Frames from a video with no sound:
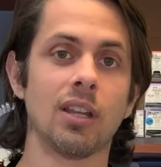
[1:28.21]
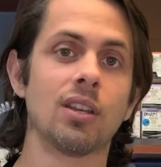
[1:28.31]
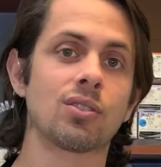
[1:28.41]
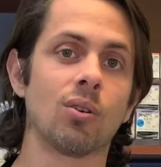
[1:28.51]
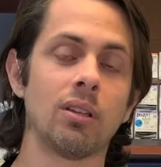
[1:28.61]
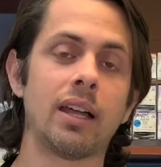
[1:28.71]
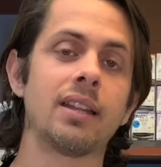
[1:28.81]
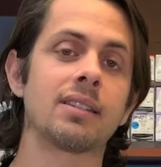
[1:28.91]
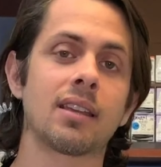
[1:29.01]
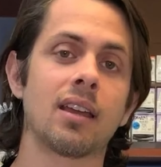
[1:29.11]
So a lot
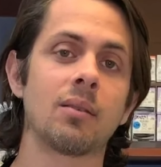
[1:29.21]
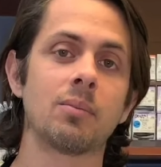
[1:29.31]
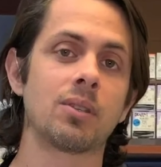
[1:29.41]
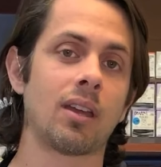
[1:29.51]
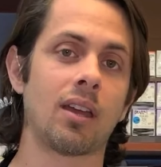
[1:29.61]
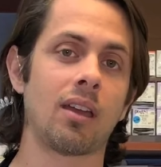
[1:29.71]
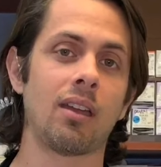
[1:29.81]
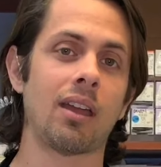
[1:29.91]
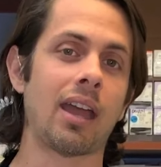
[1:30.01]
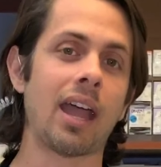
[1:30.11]
of times
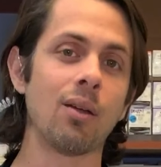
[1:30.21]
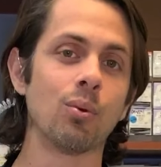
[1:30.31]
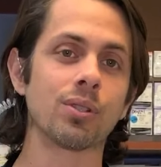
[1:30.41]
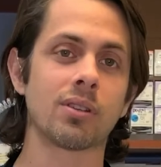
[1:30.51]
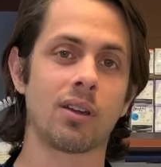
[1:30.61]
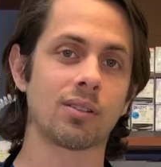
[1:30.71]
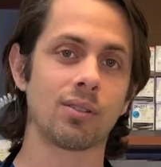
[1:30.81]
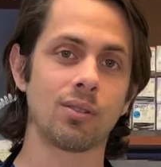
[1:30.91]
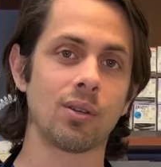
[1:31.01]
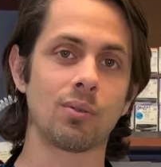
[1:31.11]
I will talk to
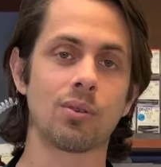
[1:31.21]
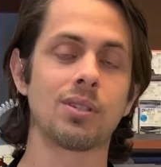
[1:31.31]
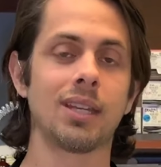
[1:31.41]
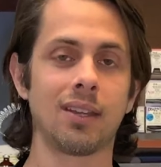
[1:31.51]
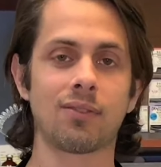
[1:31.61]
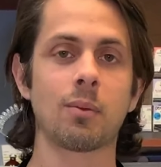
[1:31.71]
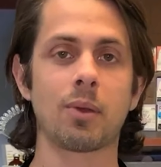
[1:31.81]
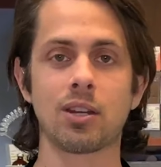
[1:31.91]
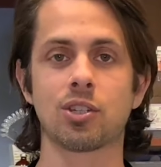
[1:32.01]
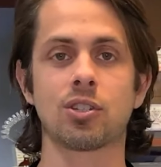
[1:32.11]
the owners if the
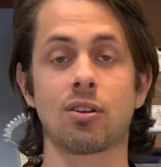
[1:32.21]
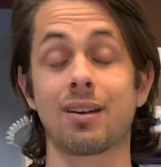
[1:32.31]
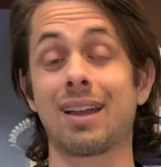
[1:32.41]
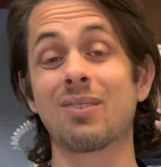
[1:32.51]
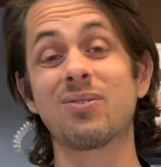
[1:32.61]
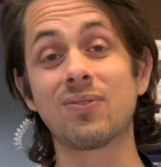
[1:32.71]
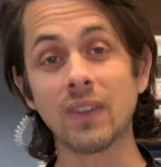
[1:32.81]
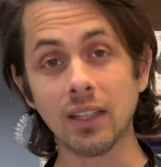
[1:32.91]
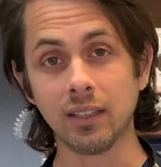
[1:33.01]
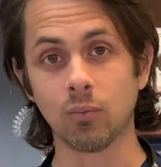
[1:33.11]
patients are not
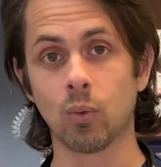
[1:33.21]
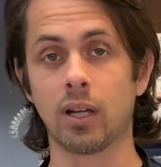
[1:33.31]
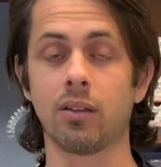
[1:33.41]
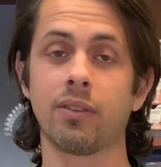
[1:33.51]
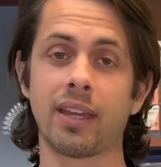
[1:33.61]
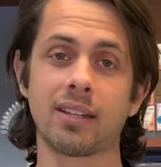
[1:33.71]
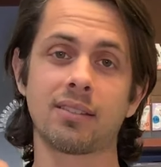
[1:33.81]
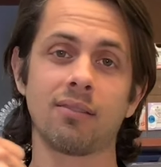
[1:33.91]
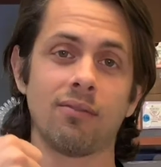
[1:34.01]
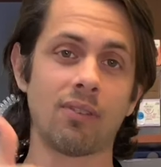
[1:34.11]
feeling well,
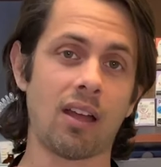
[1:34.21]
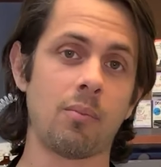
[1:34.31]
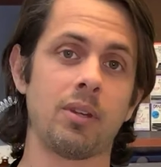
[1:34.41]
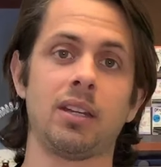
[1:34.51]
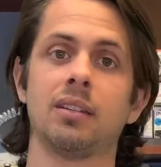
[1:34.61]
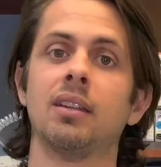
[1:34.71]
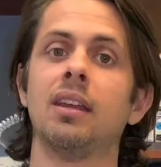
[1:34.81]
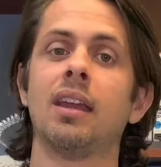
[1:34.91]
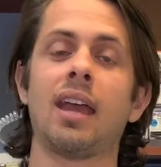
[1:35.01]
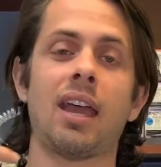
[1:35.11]
that's vomiting,
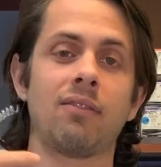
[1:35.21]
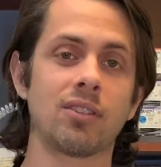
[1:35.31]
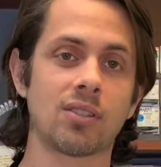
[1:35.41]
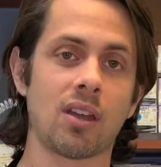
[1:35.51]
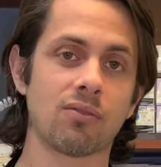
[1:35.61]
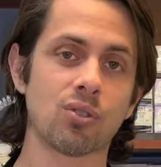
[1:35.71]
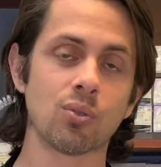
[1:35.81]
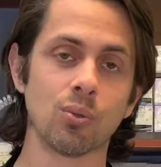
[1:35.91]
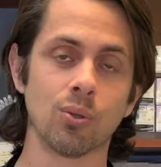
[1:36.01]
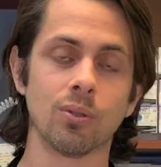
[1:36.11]
having soft
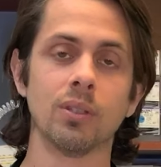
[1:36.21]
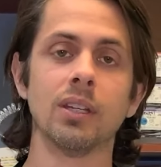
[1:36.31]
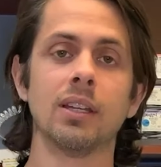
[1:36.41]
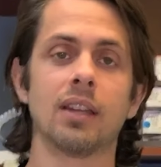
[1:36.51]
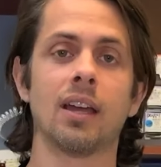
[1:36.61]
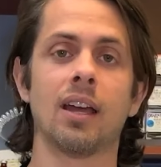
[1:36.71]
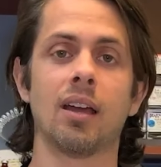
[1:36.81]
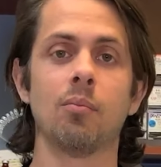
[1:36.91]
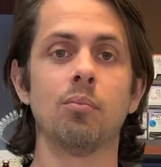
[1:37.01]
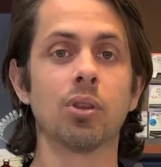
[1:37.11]
stool,
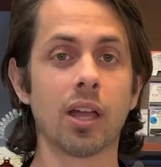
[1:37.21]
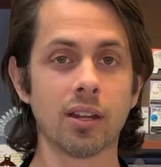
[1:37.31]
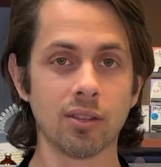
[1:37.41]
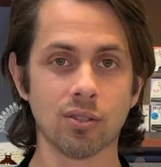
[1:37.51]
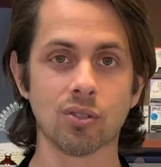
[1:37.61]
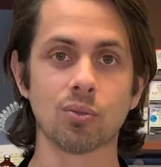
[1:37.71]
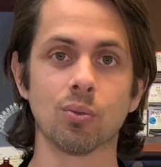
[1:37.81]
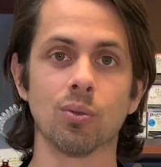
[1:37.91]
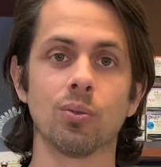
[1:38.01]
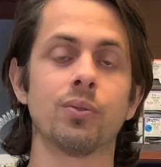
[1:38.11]
blood in the
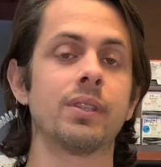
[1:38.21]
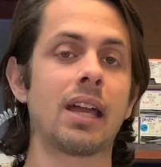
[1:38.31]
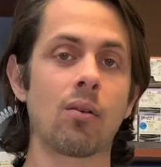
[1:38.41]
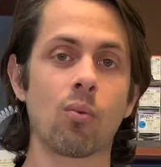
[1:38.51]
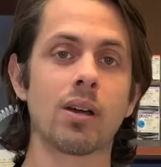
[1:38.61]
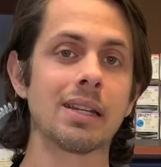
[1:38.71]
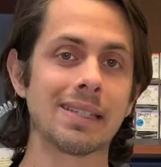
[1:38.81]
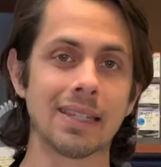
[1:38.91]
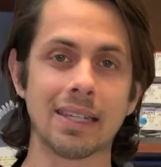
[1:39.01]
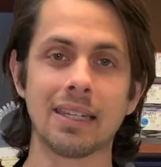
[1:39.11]
stool, not wanting
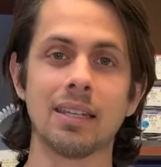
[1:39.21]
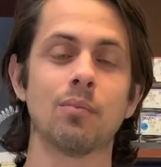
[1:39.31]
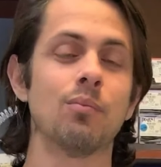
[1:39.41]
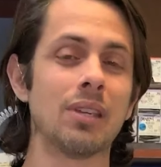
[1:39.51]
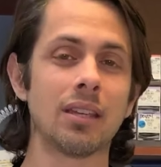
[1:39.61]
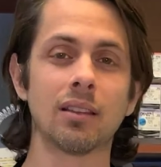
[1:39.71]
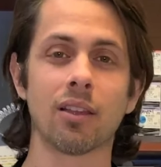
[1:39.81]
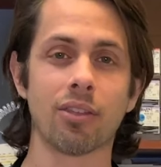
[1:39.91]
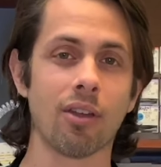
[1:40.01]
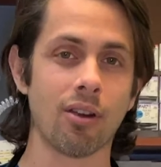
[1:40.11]
to eat, being
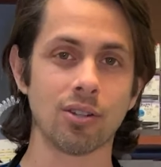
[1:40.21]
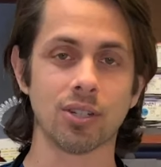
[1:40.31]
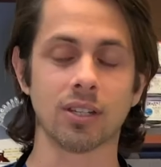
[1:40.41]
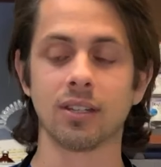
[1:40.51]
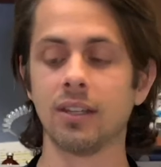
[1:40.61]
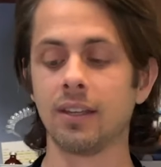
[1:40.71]
lethargic,